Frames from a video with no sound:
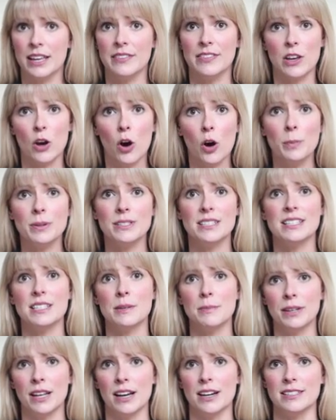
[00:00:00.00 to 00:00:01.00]
The opposite
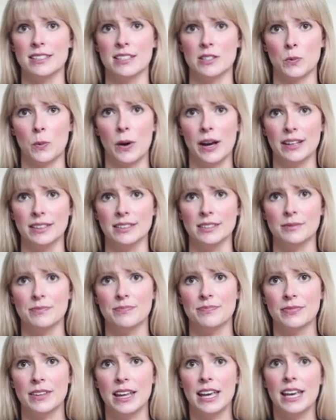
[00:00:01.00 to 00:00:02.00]
applies as well.
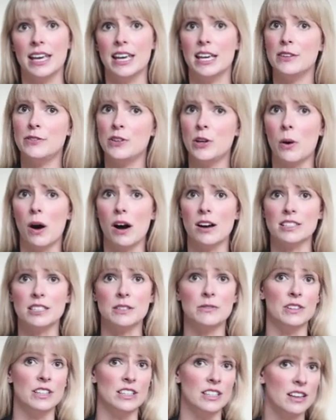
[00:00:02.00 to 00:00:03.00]
If you
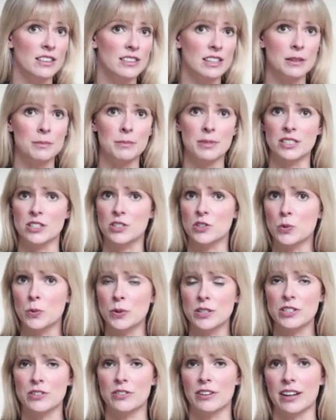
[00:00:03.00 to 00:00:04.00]
ask for nothing but a
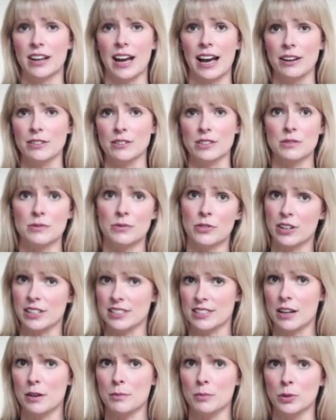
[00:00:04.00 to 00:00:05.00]
Twitter account, for
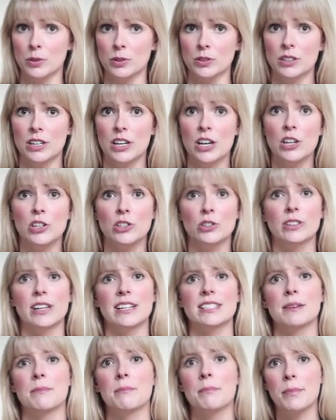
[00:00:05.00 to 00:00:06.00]
example, you'll
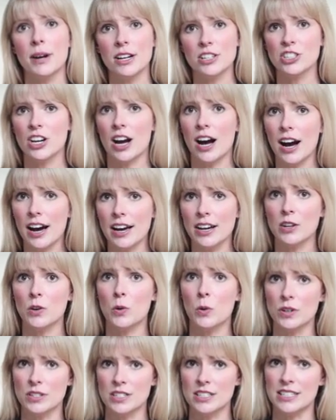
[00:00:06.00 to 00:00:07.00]
get a much higher
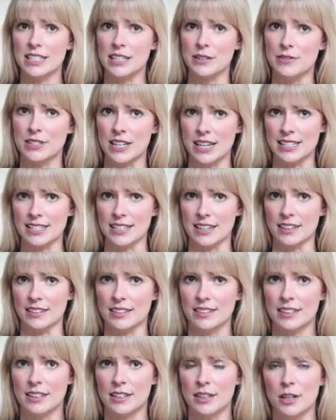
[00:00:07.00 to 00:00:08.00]
quantity of data,
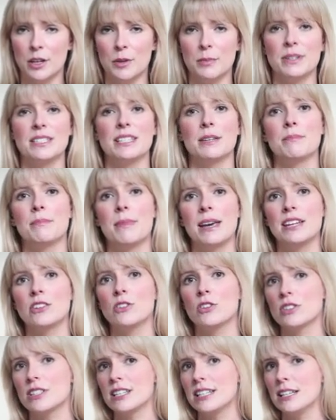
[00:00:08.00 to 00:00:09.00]
but it may
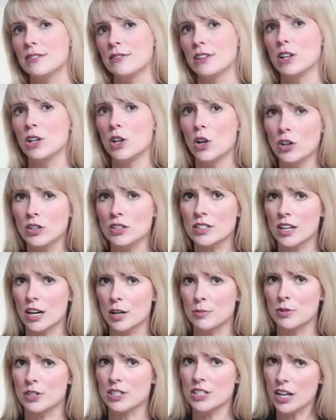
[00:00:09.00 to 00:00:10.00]
not deliver
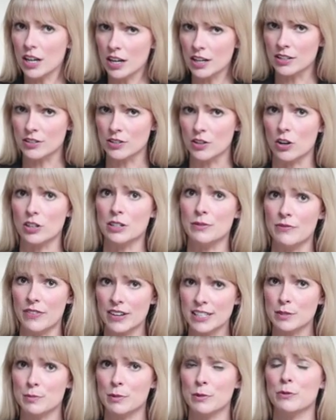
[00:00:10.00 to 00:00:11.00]
long-term return on
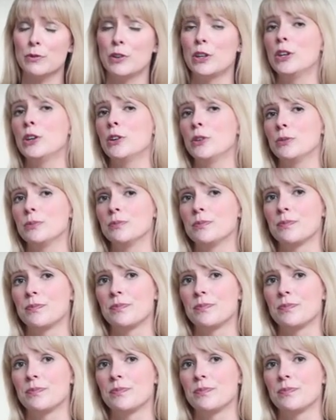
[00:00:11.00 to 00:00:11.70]
investment for you.